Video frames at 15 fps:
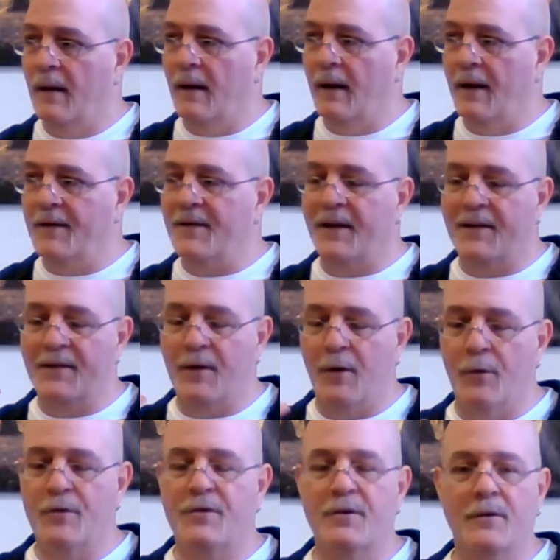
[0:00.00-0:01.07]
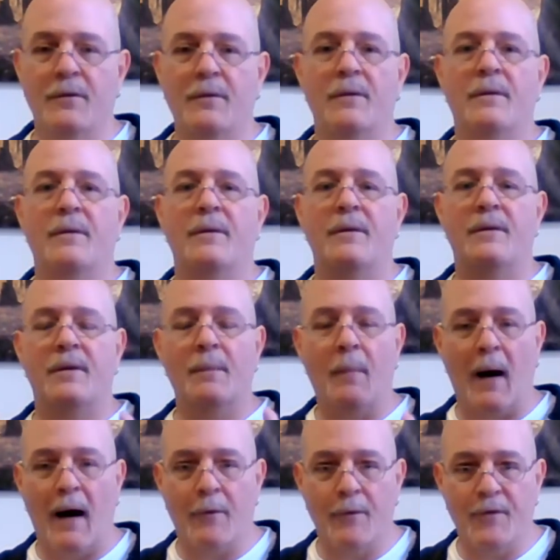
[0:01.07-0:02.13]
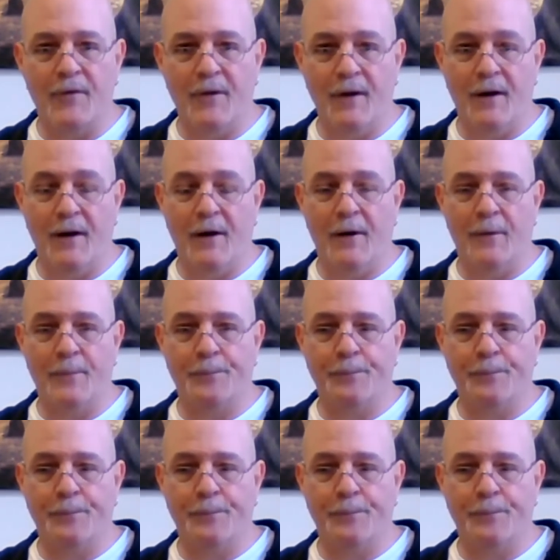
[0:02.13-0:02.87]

It's a social democracy here.